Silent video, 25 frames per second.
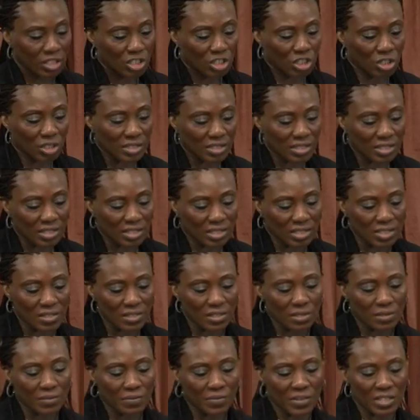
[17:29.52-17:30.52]
John
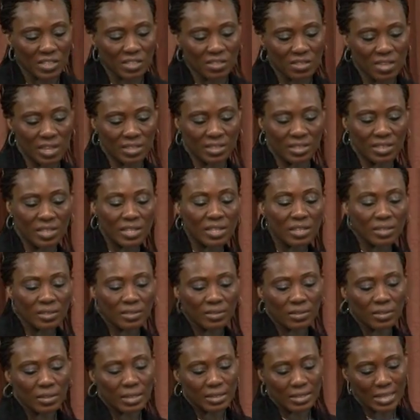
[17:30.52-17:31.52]
16, verse 13,
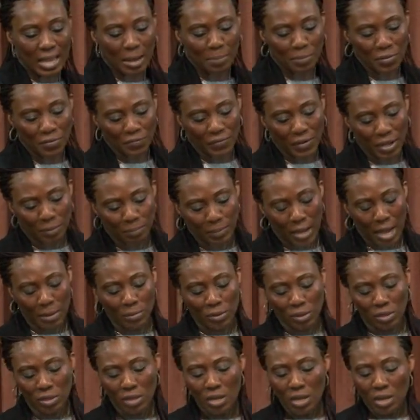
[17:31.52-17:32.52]
the Amplified
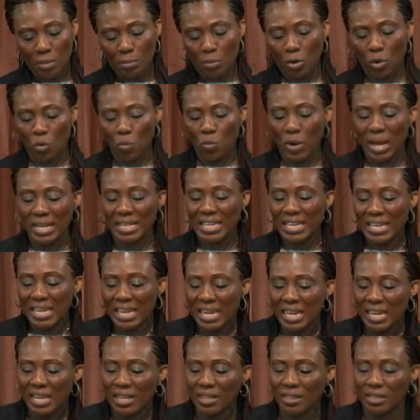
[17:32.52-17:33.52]
Bible. But when
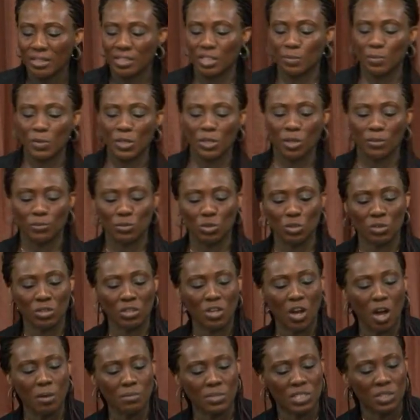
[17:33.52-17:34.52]
He, the Spirit of truth,
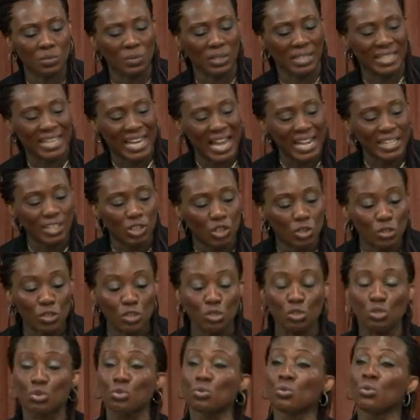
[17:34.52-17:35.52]
comes, He will guide you
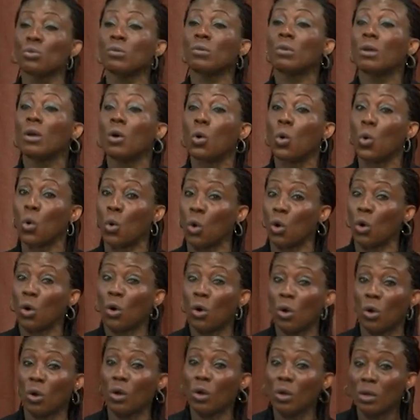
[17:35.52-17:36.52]
into
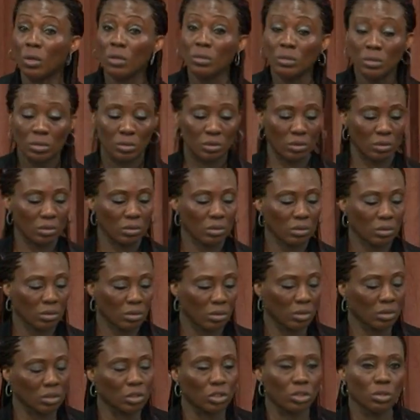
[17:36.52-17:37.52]
all
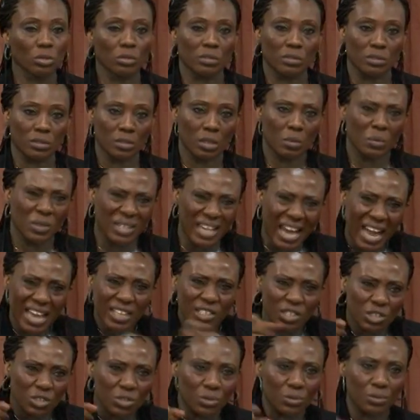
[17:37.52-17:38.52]
the truth. He will
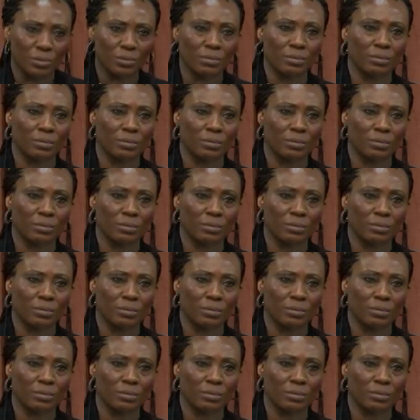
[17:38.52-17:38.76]
guide you.